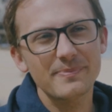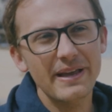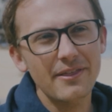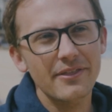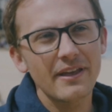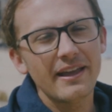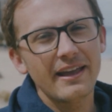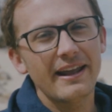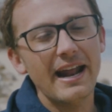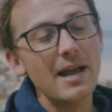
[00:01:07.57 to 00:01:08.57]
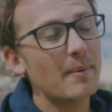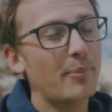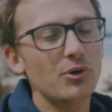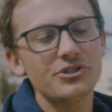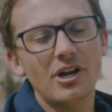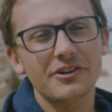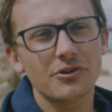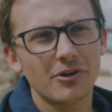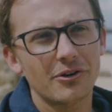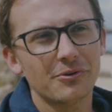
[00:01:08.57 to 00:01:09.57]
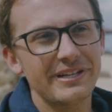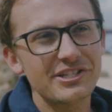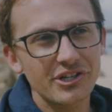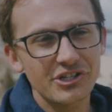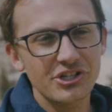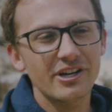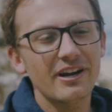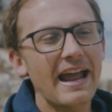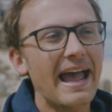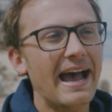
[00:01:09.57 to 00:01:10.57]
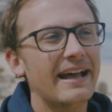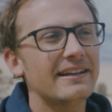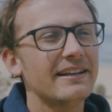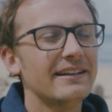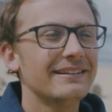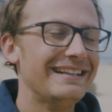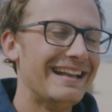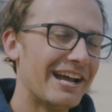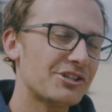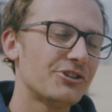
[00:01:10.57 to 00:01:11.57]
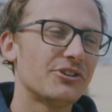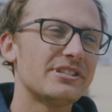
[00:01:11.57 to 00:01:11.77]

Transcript: Smith, and I am a postdoctoral researcher at the National